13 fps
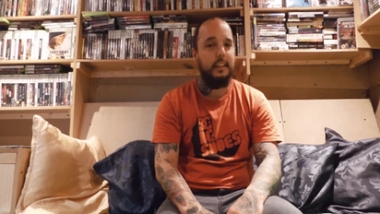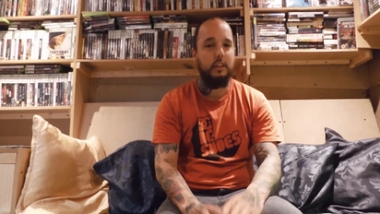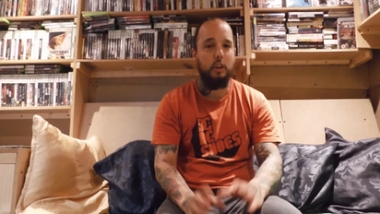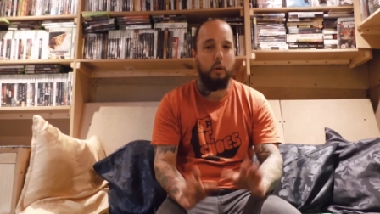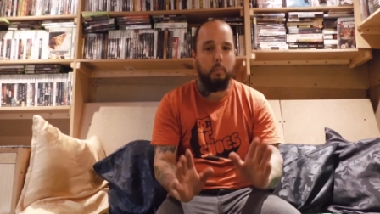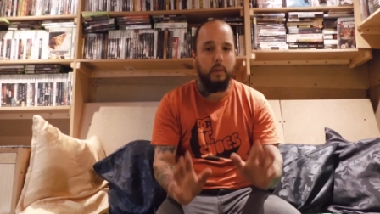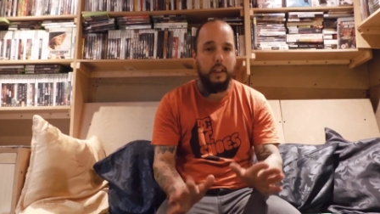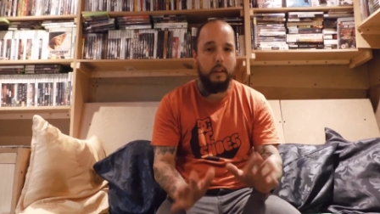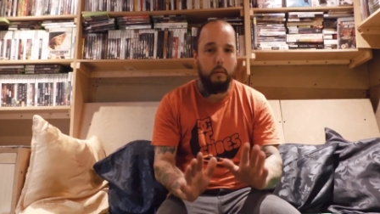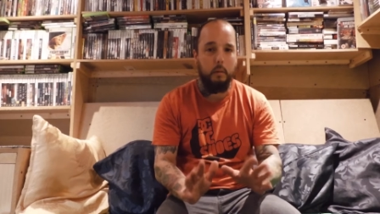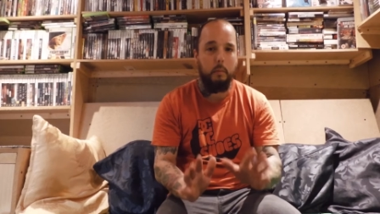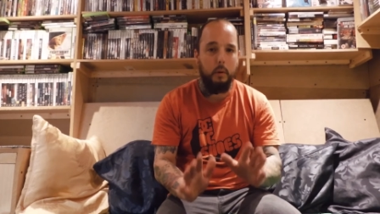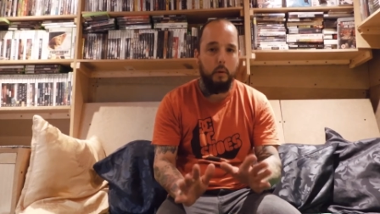don't blame
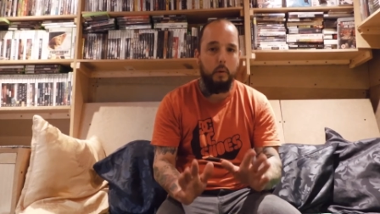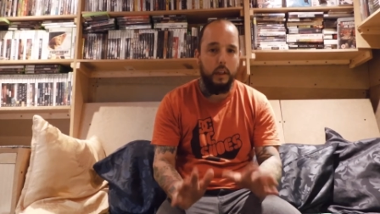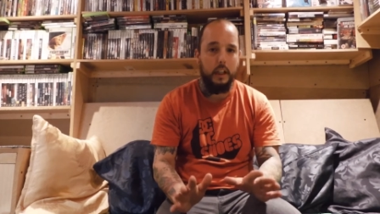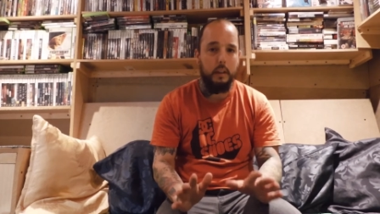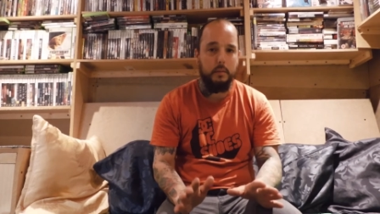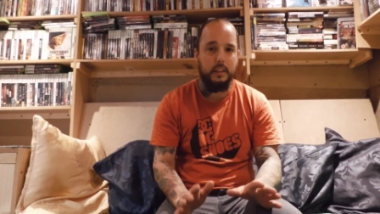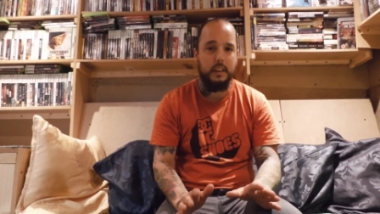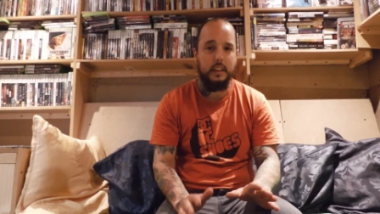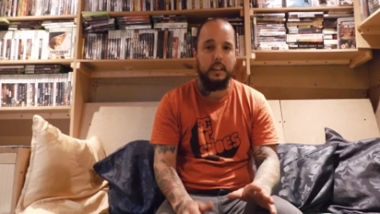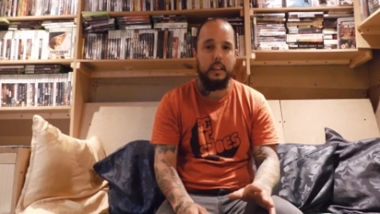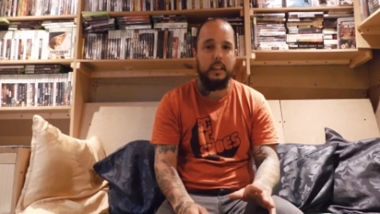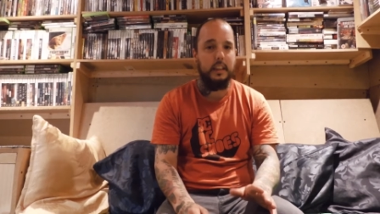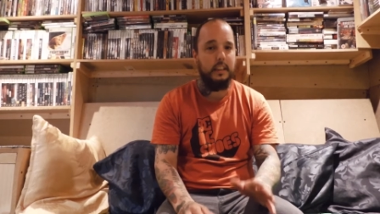computer games, yeah?
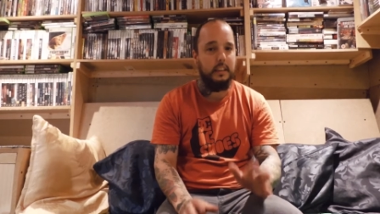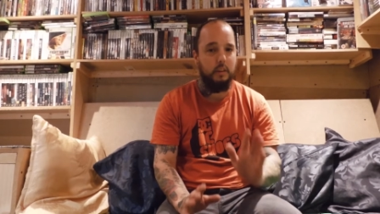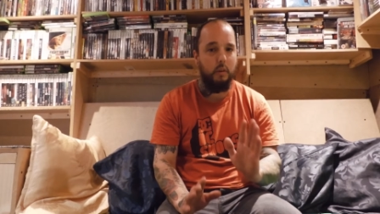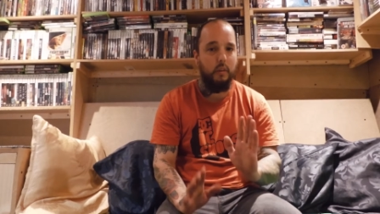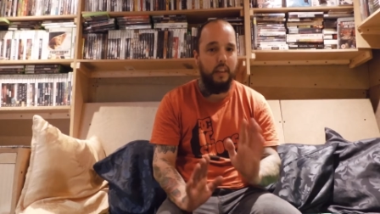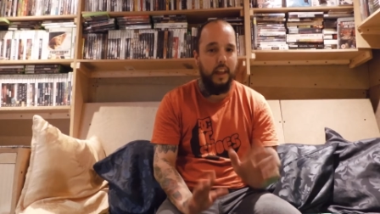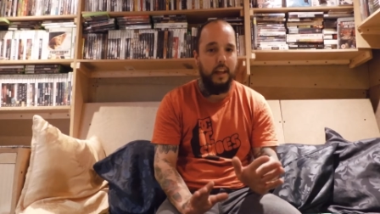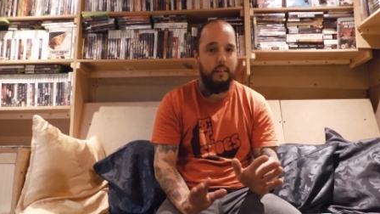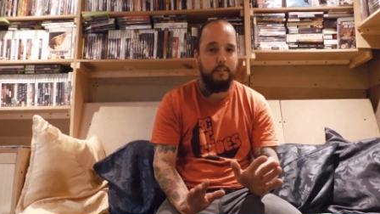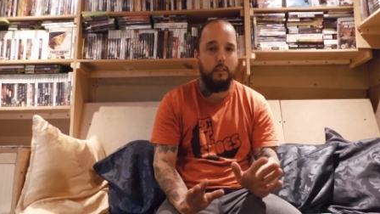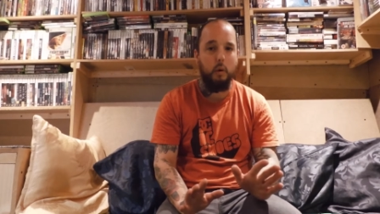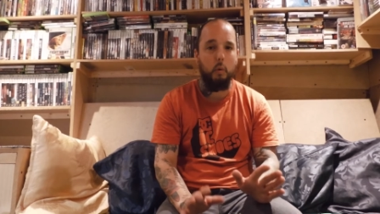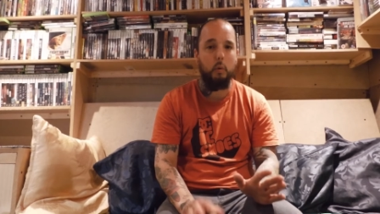It's not their
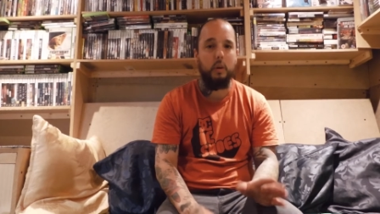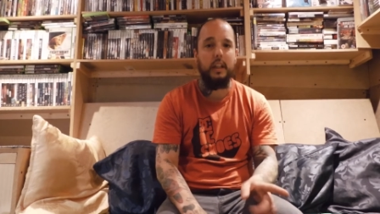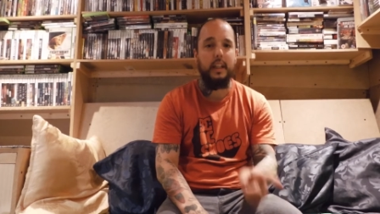fault.